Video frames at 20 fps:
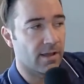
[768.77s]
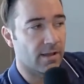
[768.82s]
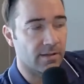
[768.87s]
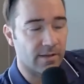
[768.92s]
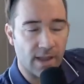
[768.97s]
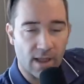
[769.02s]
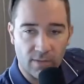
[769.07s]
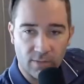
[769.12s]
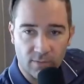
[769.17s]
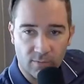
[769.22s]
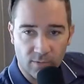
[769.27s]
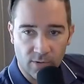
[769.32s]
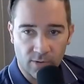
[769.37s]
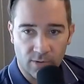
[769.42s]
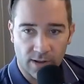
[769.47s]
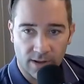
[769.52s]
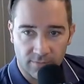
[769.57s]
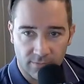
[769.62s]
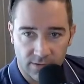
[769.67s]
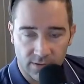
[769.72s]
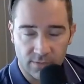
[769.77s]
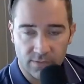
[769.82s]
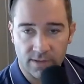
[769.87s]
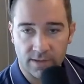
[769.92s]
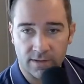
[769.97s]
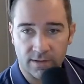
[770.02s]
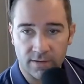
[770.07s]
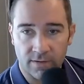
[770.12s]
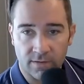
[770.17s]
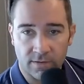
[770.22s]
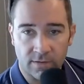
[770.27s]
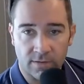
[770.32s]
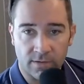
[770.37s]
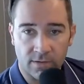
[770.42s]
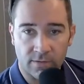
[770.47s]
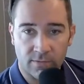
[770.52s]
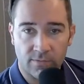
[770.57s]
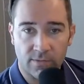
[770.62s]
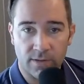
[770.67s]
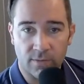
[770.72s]
down the road after you get
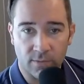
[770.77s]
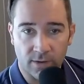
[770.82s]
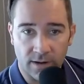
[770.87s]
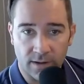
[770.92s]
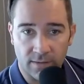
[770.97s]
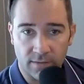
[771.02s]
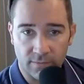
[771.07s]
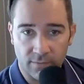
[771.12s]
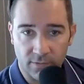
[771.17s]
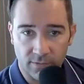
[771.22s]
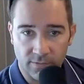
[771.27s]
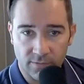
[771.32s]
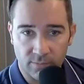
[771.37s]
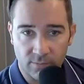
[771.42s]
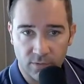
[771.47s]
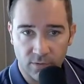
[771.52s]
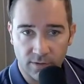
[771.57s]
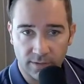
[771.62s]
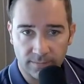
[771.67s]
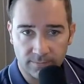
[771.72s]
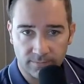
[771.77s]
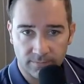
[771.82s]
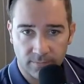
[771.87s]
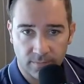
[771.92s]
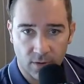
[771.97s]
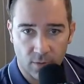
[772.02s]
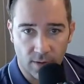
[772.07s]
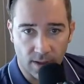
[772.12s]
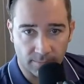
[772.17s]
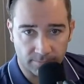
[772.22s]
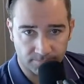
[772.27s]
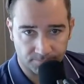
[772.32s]
your feet wet on the first employee. Okay.